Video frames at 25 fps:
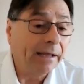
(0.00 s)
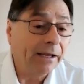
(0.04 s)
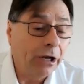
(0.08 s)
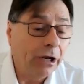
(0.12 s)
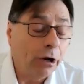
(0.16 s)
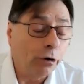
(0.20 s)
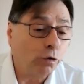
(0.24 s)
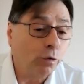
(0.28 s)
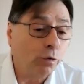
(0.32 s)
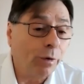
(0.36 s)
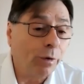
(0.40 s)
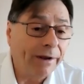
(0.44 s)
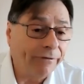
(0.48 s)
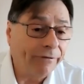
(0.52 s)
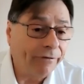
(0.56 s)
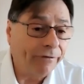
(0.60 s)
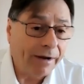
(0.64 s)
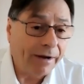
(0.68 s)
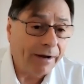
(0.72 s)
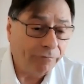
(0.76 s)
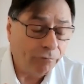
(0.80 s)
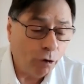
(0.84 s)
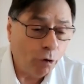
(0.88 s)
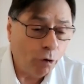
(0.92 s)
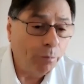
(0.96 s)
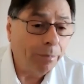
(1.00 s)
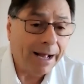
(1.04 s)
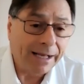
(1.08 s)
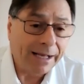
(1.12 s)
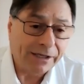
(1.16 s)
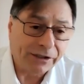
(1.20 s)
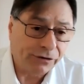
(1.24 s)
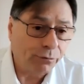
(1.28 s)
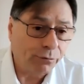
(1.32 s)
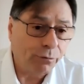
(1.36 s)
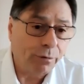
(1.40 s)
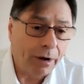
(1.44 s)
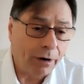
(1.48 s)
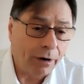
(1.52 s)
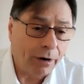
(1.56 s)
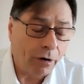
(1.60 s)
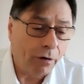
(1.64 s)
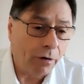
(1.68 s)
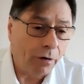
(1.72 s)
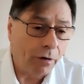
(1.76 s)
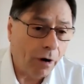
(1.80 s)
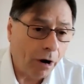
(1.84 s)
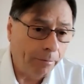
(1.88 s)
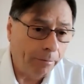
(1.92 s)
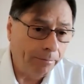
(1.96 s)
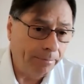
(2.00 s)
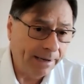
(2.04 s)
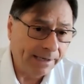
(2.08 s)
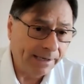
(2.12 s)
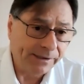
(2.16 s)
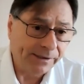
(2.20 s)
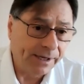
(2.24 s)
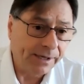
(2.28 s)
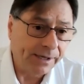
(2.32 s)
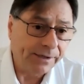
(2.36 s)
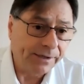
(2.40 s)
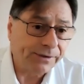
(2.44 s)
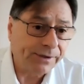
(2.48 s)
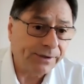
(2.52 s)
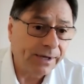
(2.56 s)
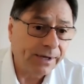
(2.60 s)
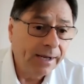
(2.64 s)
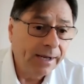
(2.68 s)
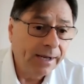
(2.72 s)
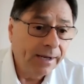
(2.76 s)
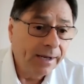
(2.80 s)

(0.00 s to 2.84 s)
25 robots throughout our business.